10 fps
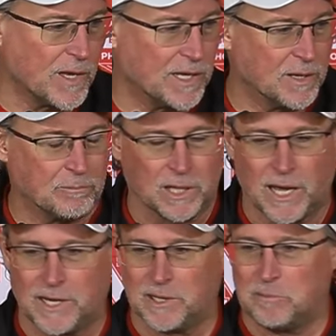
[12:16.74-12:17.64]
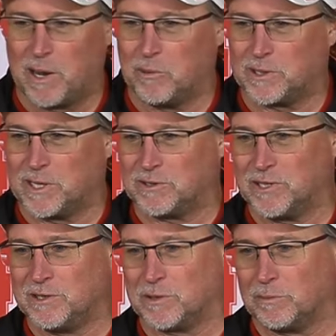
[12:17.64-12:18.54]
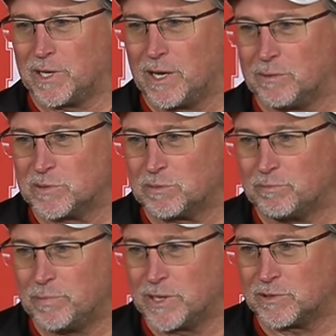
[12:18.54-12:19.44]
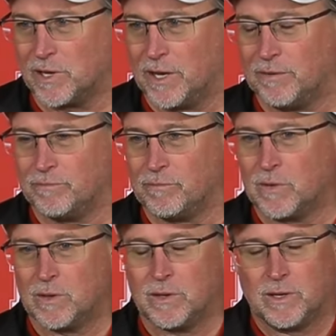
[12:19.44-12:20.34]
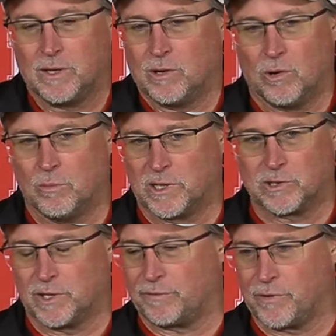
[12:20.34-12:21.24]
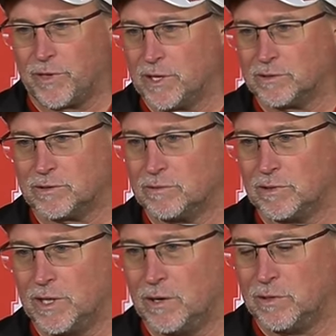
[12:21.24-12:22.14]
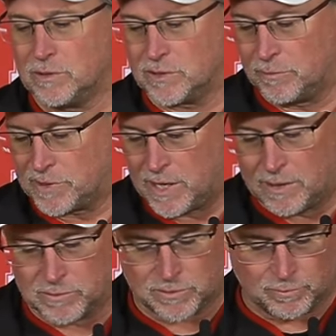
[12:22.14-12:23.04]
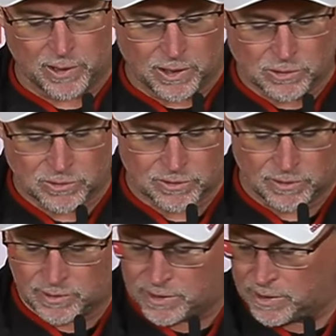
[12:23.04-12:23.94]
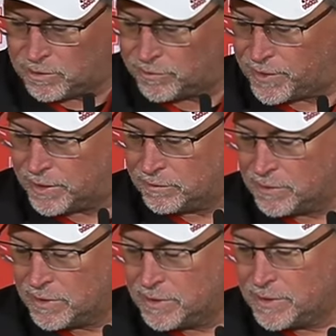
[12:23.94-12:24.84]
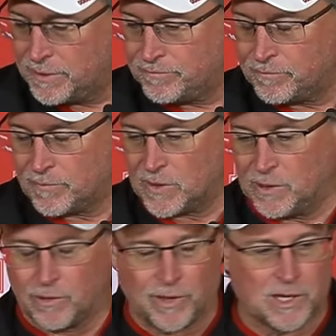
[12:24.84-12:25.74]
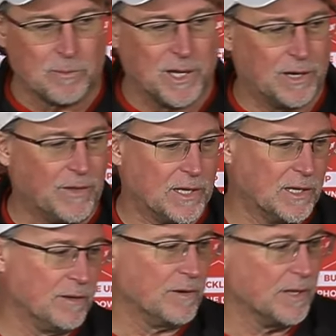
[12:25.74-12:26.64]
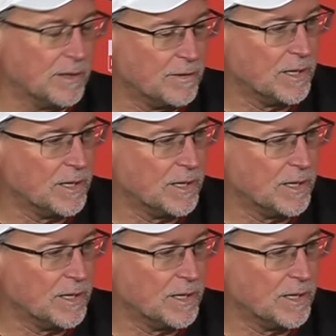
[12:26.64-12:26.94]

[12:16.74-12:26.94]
blinded by what they see sometimes based on a whole bunch of different things, you know, and sometimes players, they come in and they get,